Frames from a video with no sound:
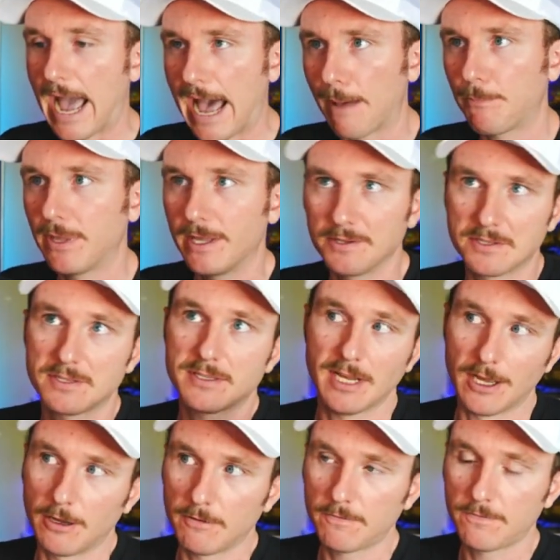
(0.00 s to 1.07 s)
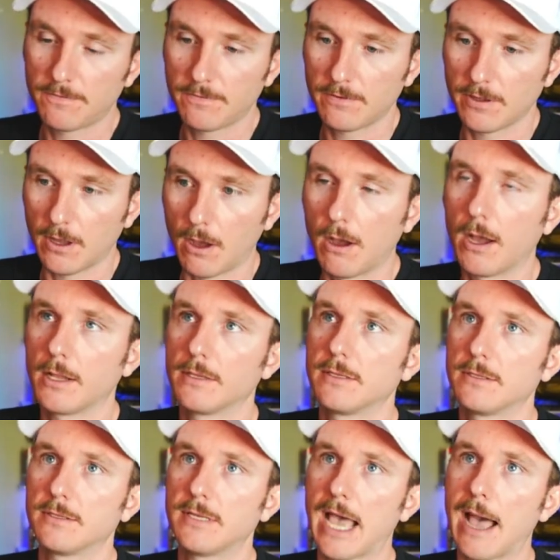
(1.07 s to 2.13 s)
app itself
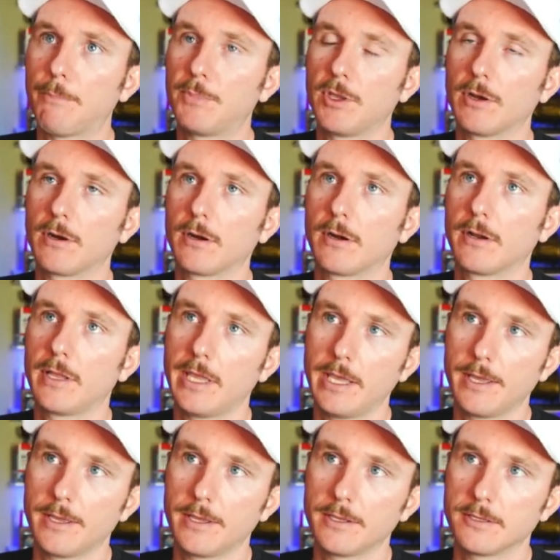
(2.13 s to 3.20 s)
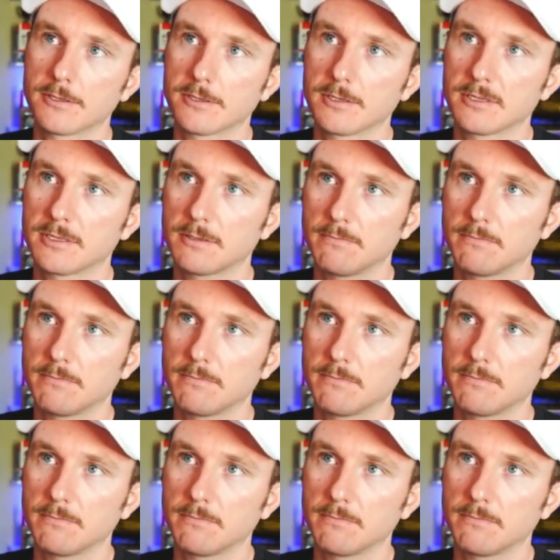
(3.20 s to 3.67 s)
on Zapier is